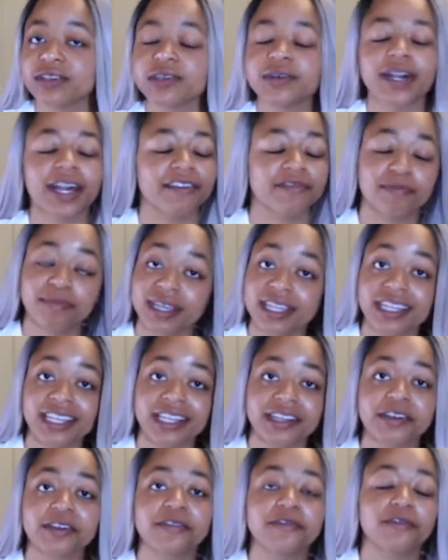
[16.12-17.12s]
who have been
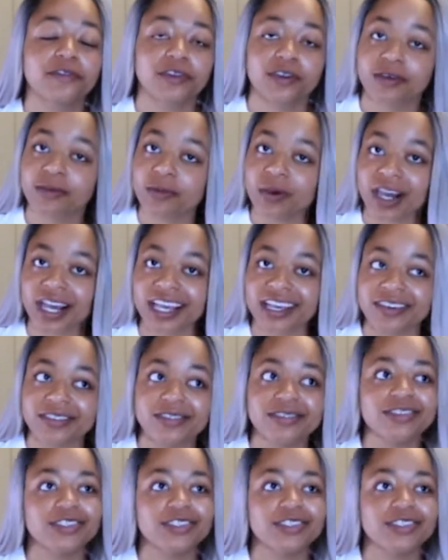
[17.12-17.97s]
here for a while,